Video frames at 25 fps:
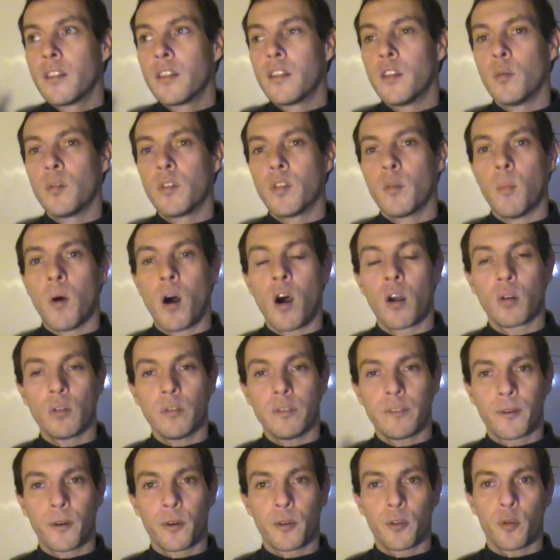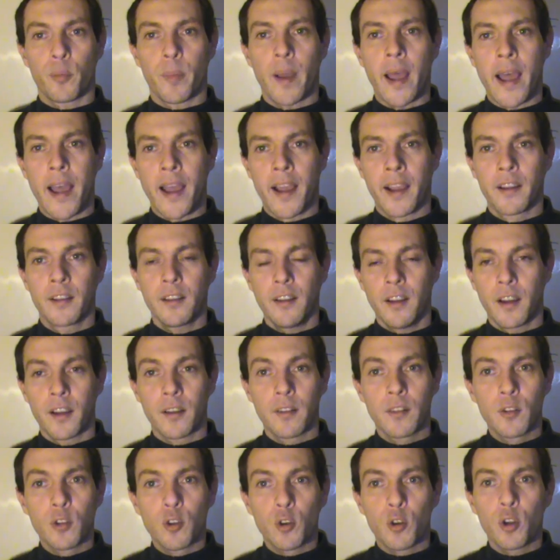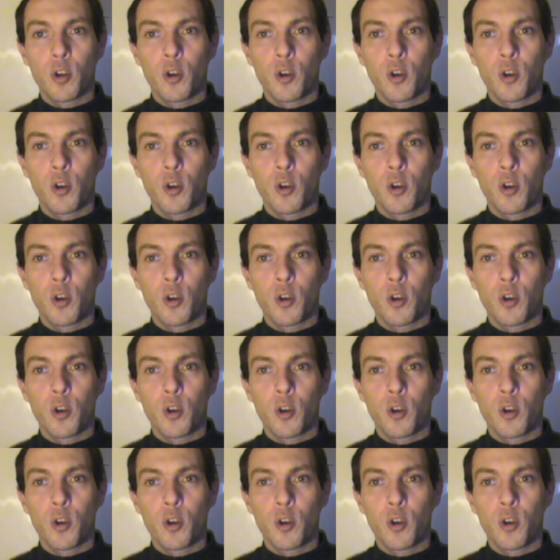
the, the model further back, uh, the,